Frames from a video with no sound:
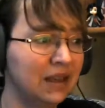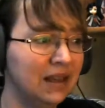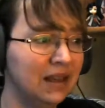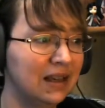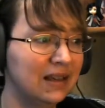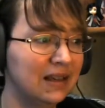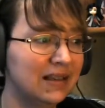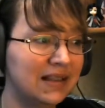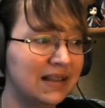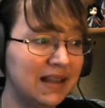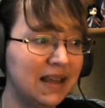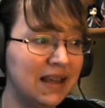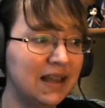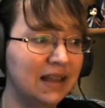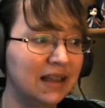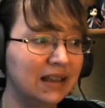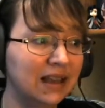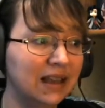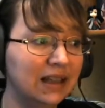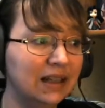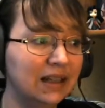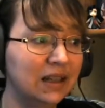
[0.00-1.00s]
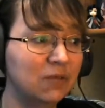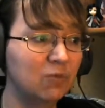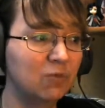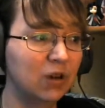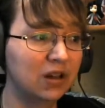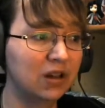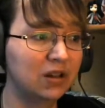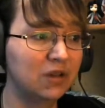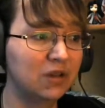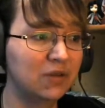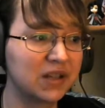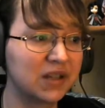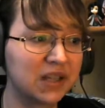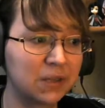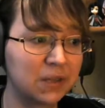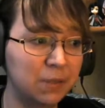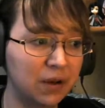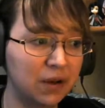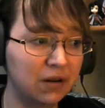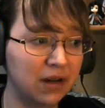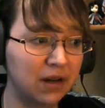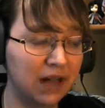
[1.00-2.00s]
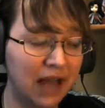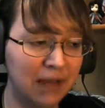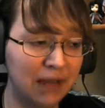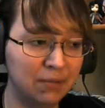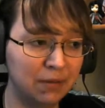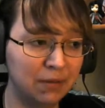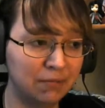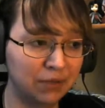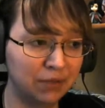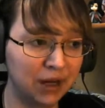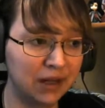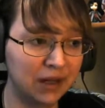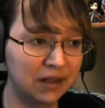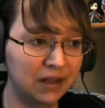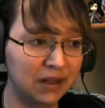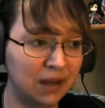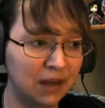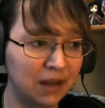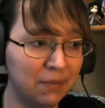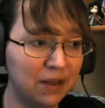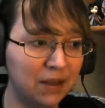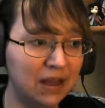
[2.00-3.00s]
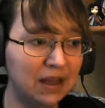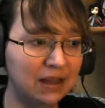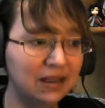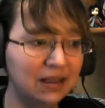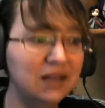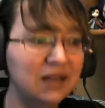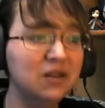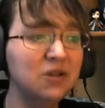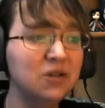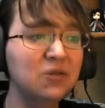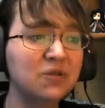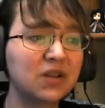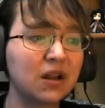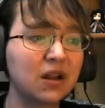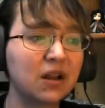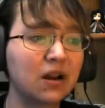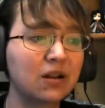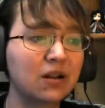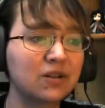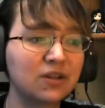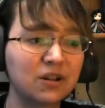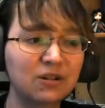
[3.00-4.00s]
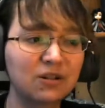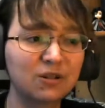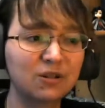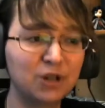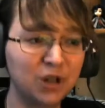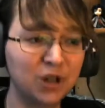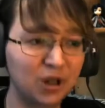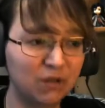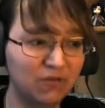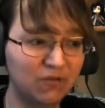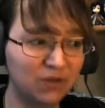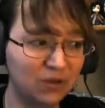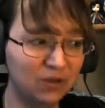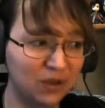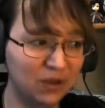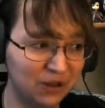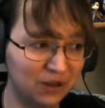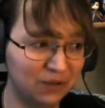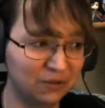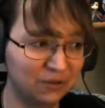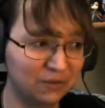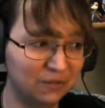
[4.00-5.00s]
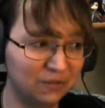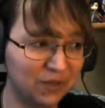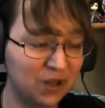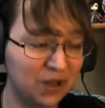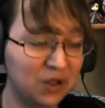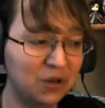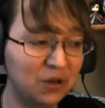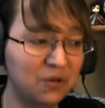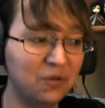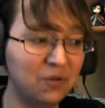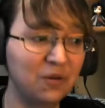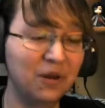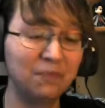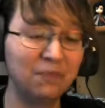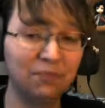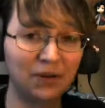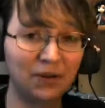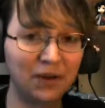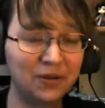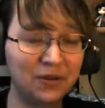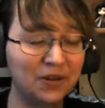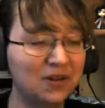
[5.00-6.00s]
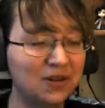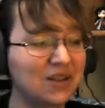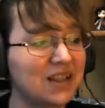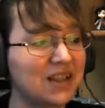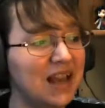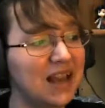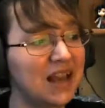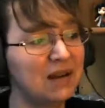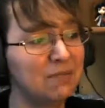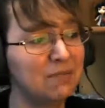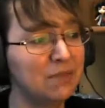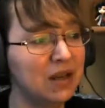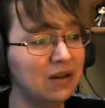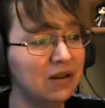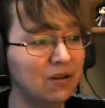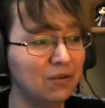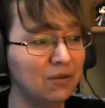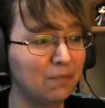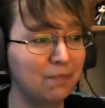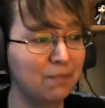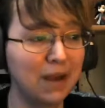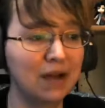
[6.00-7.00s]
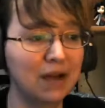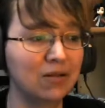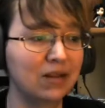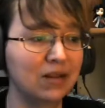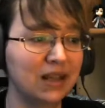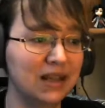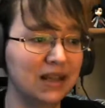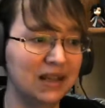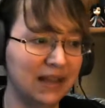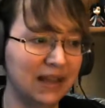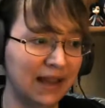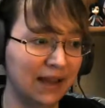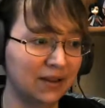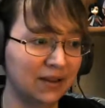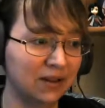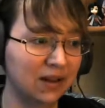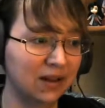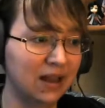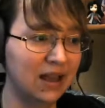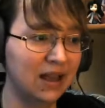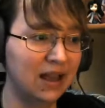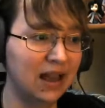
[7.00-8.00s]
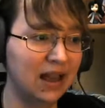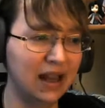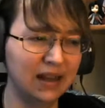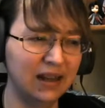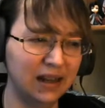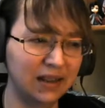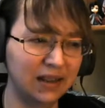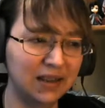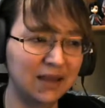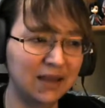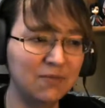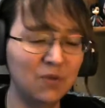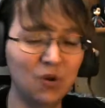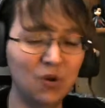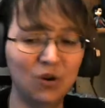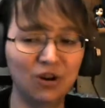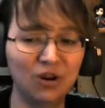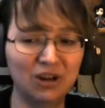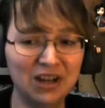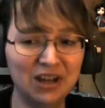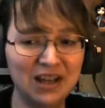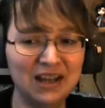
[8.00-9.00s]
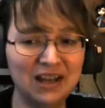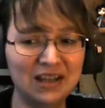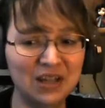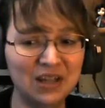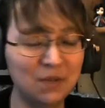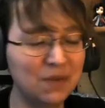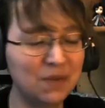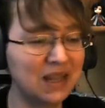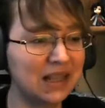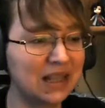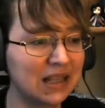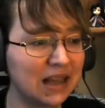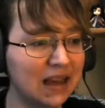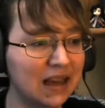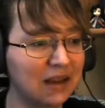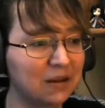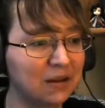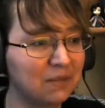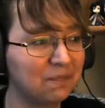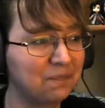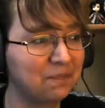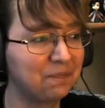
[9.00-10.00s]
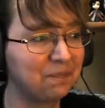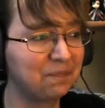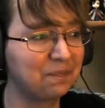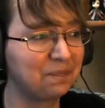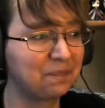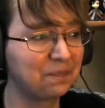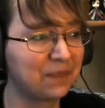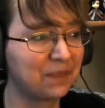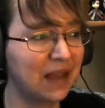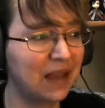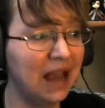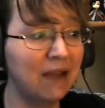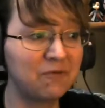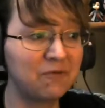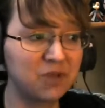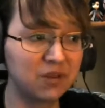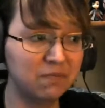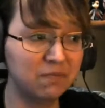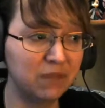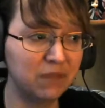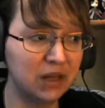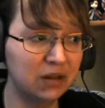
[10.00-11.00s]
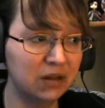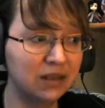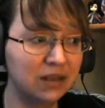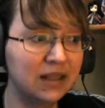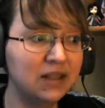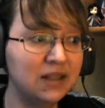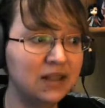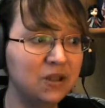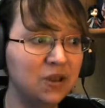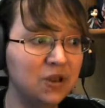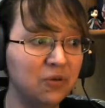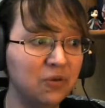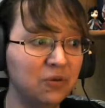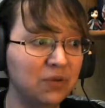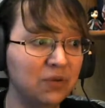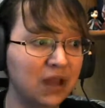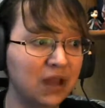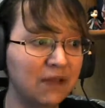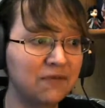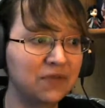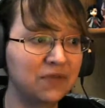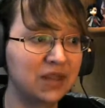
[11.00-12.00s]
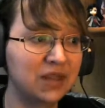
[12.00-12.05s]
Seeing that Lin Wan Yue's spirit had been brightened up, Lin Yu's heart turned cheerful too. The two brothers ate a meal merrily together, and nothing more needed to be said. After the meal, Lin Yu left the